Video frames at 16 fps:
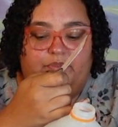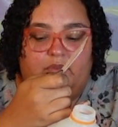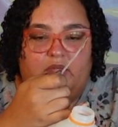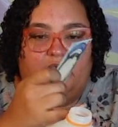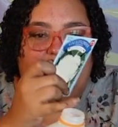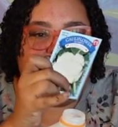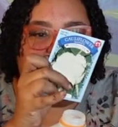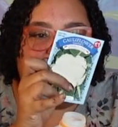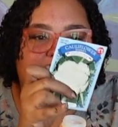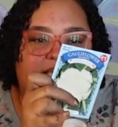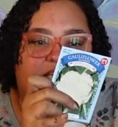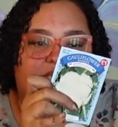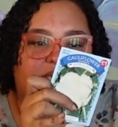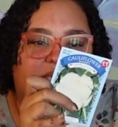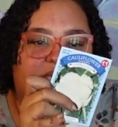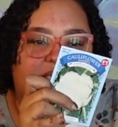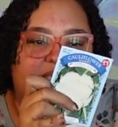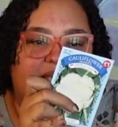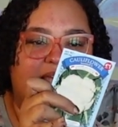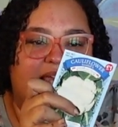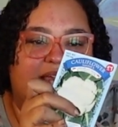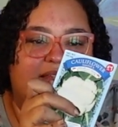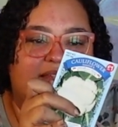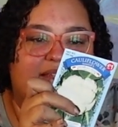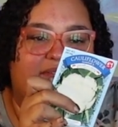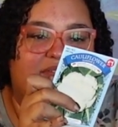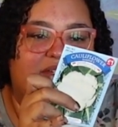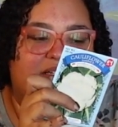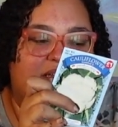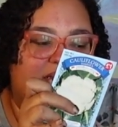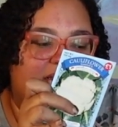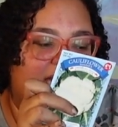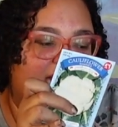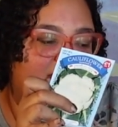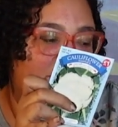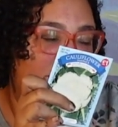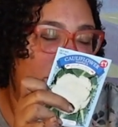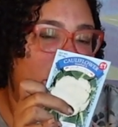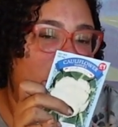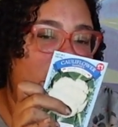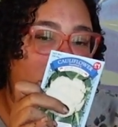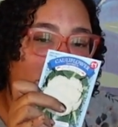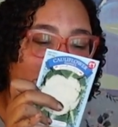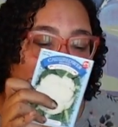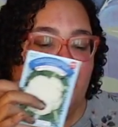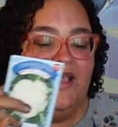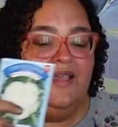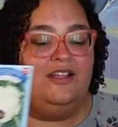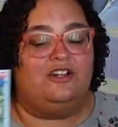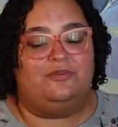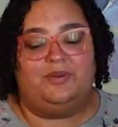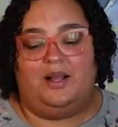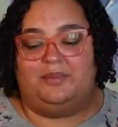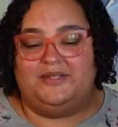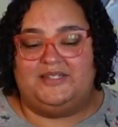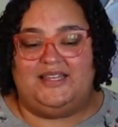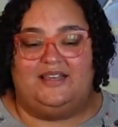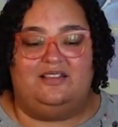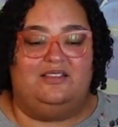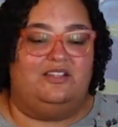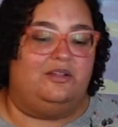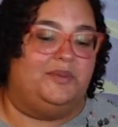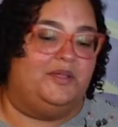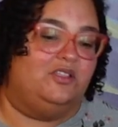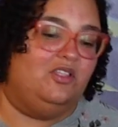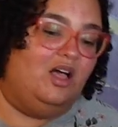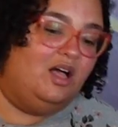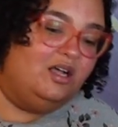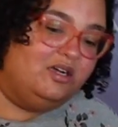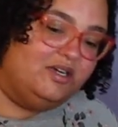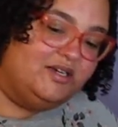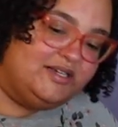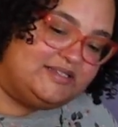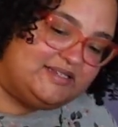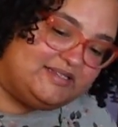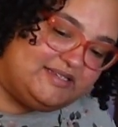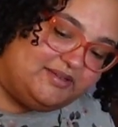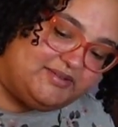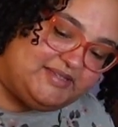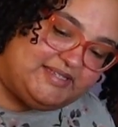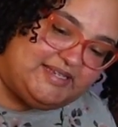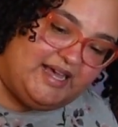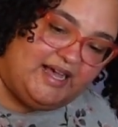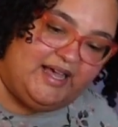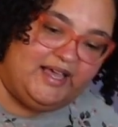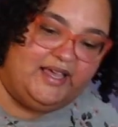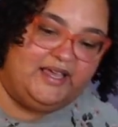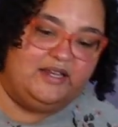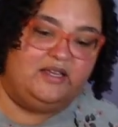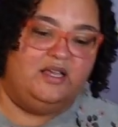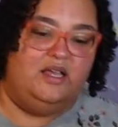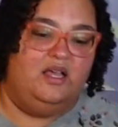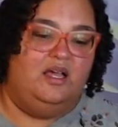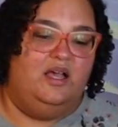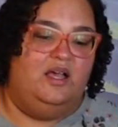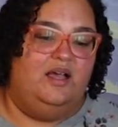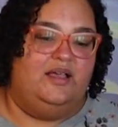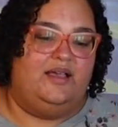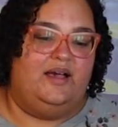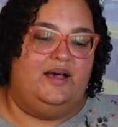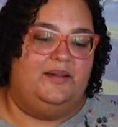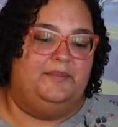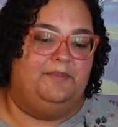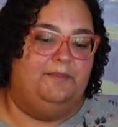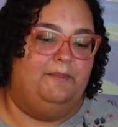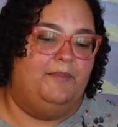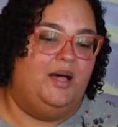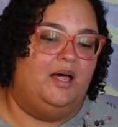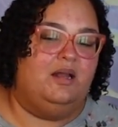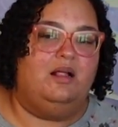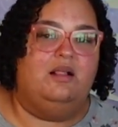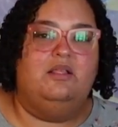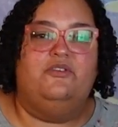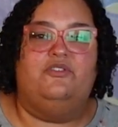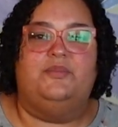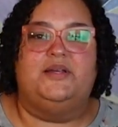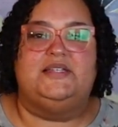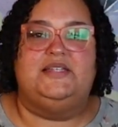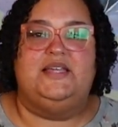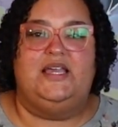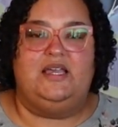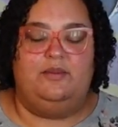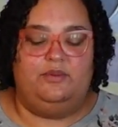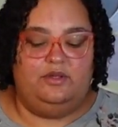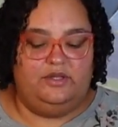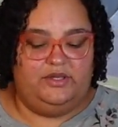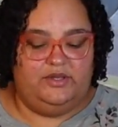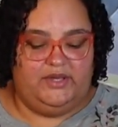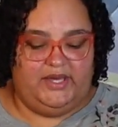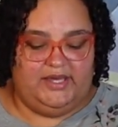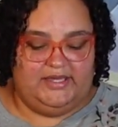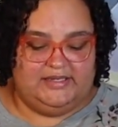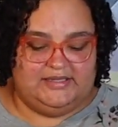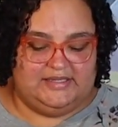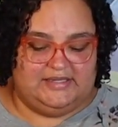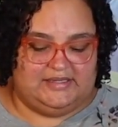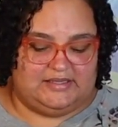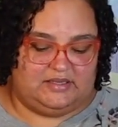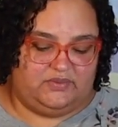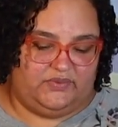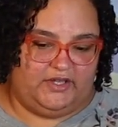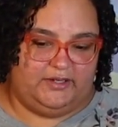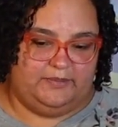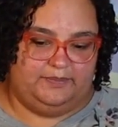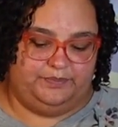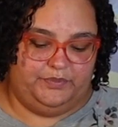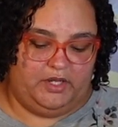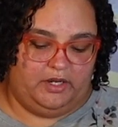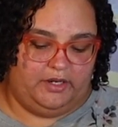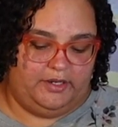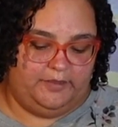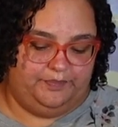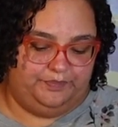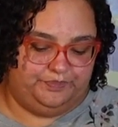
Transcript: Because it's also gonna take 7 to 10 days to germinate. It'll probably take a little bit longer because it's outside. Got mud all over my table, you guys. This is fun. All right.